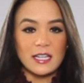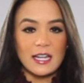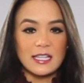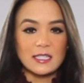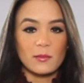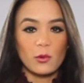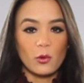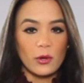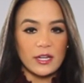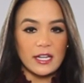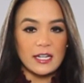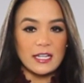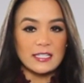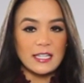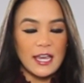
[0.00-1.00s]
it has
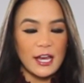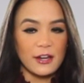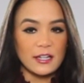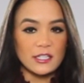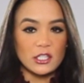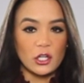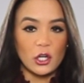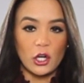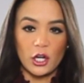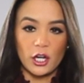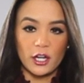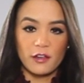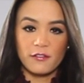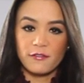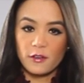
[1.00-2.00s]
appointed Terrence
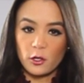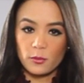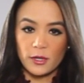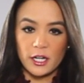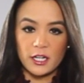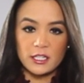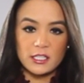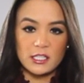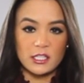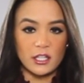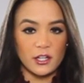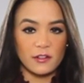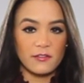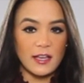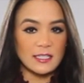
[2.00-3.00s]
Kirk Filbert to
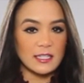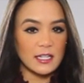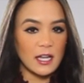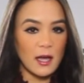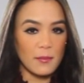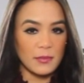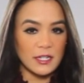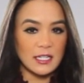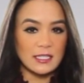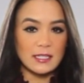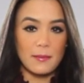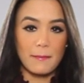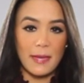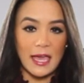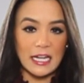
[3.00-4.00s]
serve as the company's
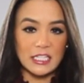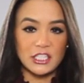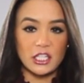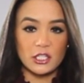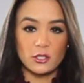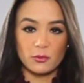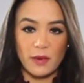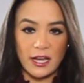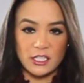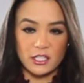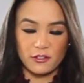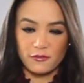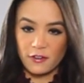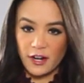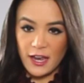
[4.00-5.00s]
managing
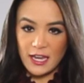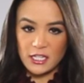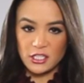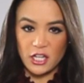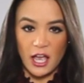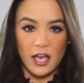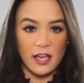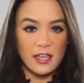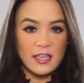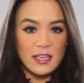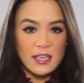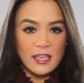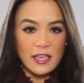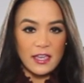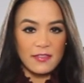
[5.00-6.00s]
director for Asia.
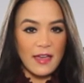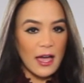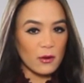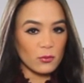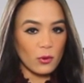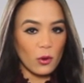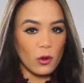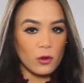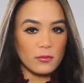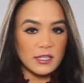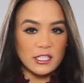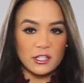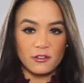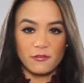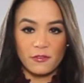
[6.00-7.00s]
In that role,
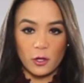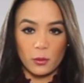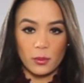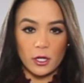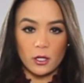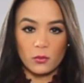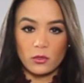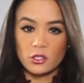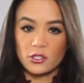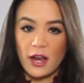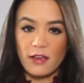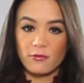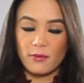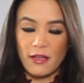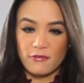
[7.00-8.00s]
Mr. Filbert will
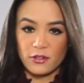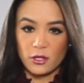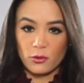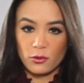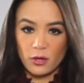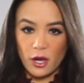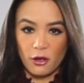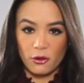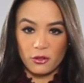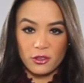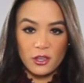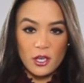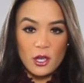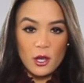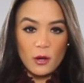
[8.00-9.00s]
drive revenue growth.
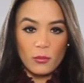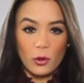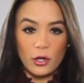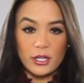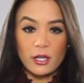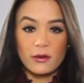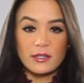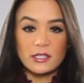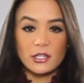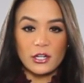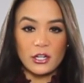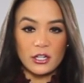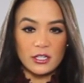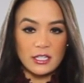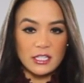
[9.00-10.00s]
Borneo is
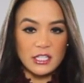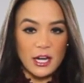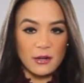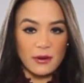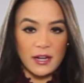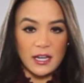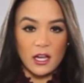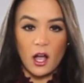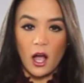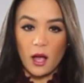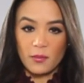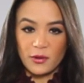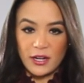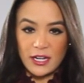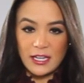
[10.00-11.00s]
currently generating
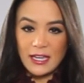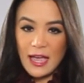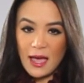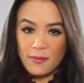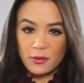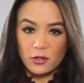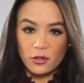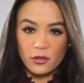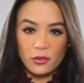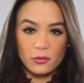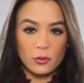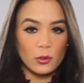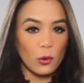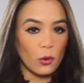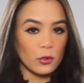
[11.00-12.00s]
operating capital
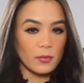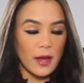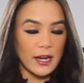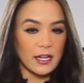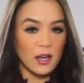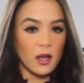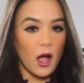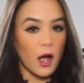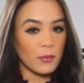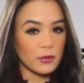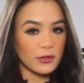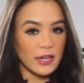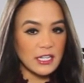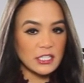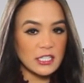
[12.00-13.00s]
through gold mining
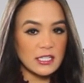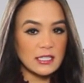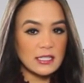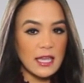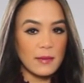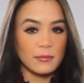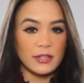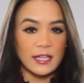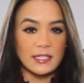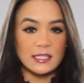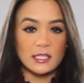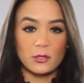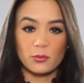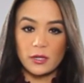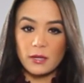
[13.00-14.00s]
operations and
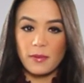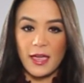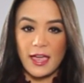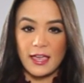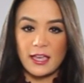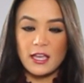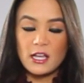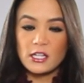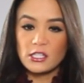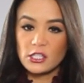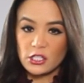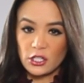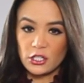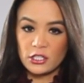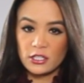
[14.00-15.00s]
plans to repay
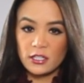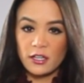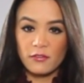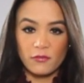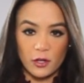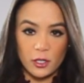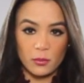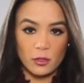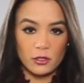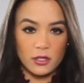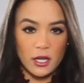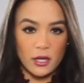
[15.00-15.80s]
certain convertible